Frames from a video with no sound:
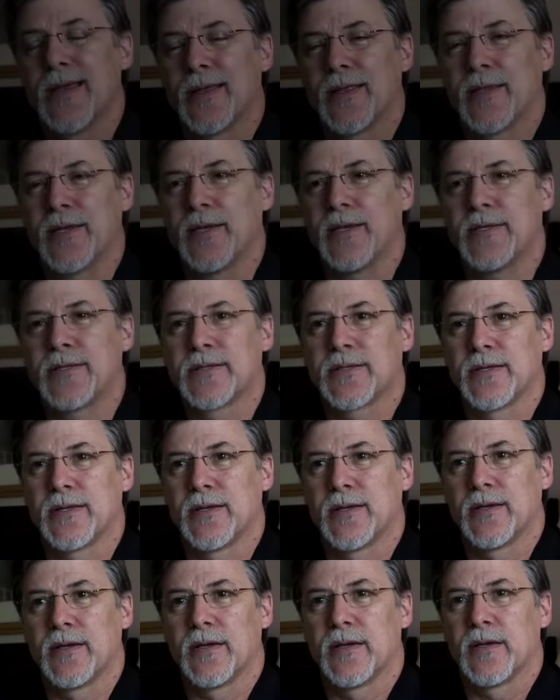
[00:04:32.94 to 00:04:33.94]
these,
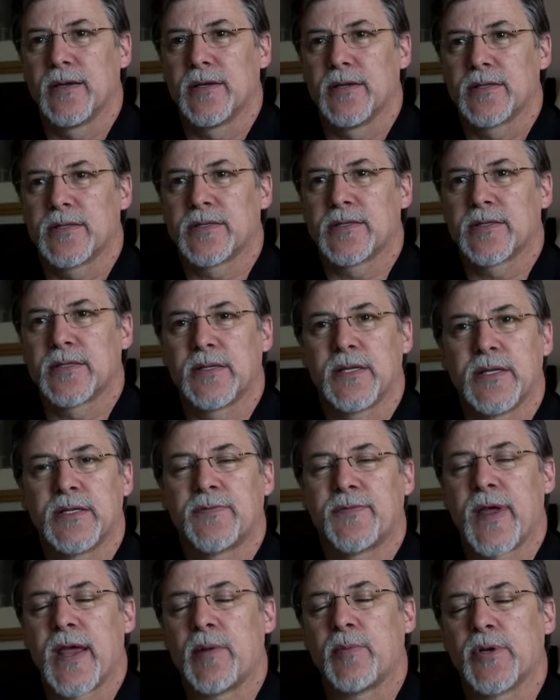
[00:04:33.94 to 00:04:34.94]

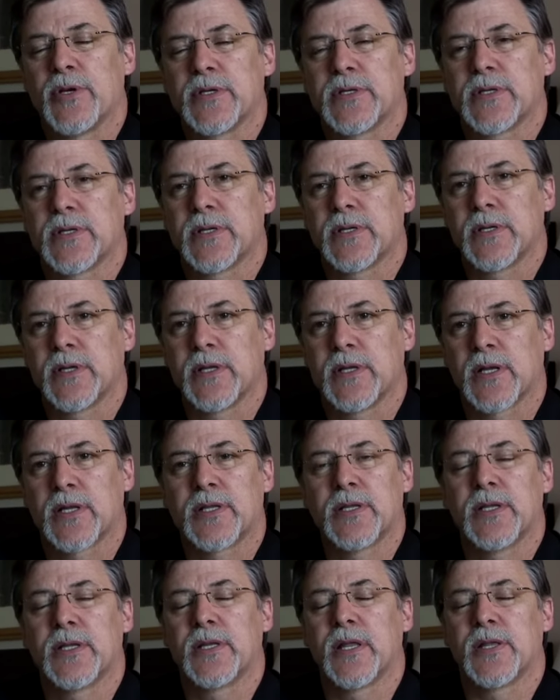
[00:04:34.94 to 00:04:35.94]
these families, the,
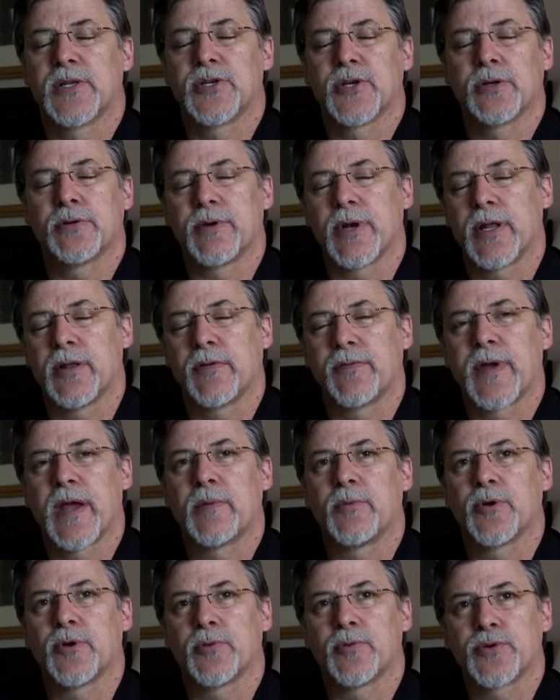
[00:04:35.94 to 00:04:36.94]
the children and their
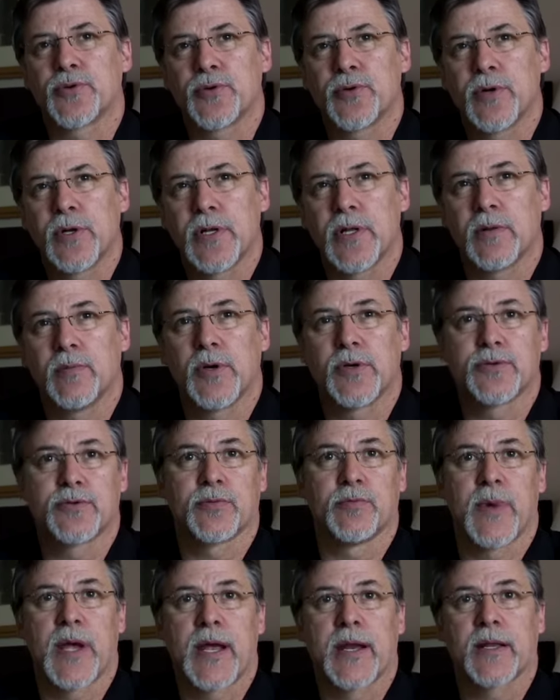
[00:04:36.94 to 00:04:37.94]
family are truly the most
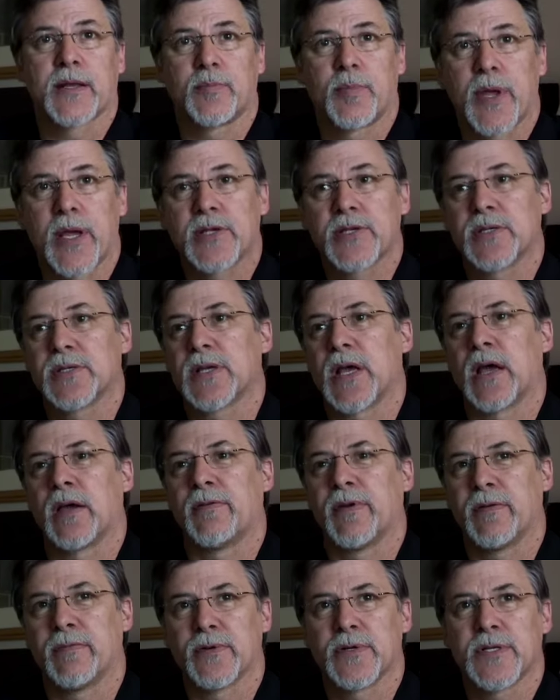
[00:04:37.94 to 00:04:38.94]
dramatic patients
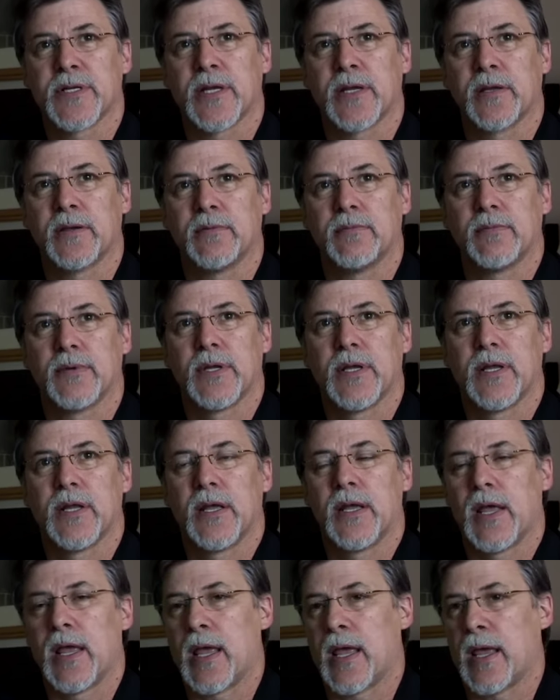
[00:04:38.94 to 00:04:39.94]
I've ever seen.
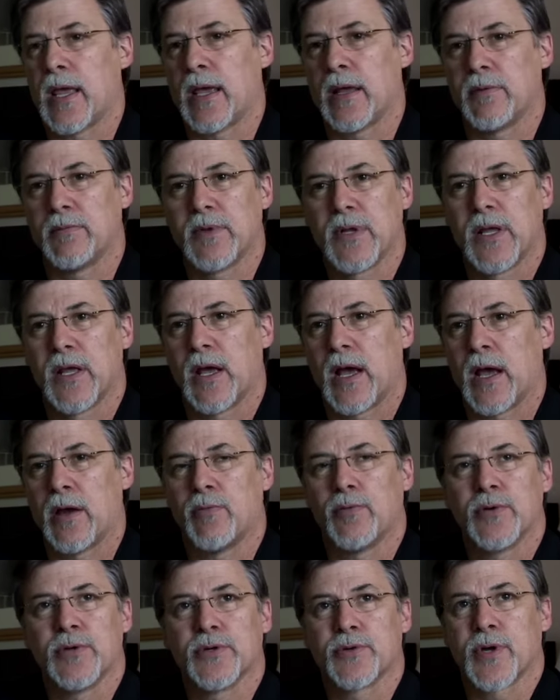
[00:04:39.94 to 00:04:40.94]
And I
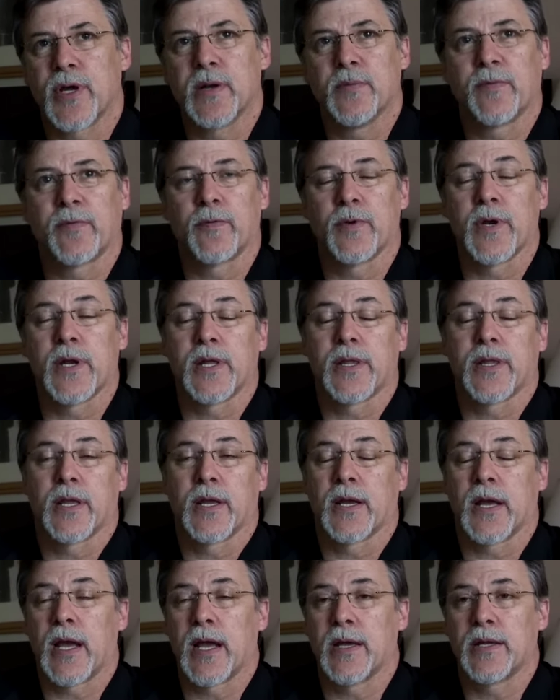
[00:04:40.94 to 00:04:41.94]
wouldn't trade them for
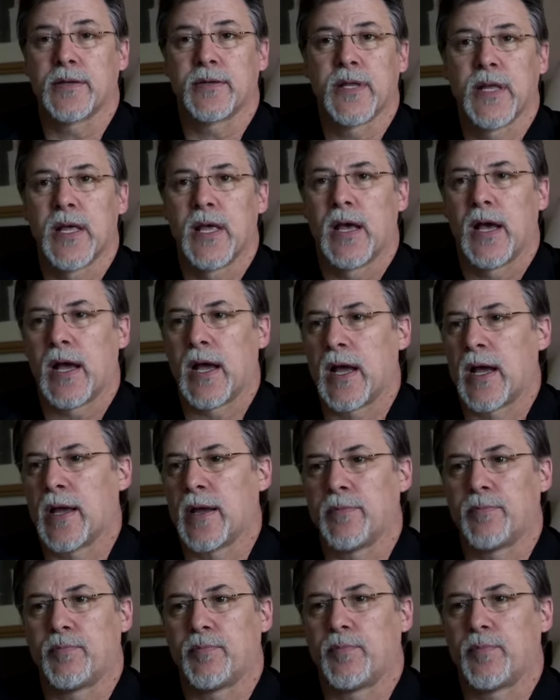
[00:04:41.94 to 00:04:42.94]
anything. I, I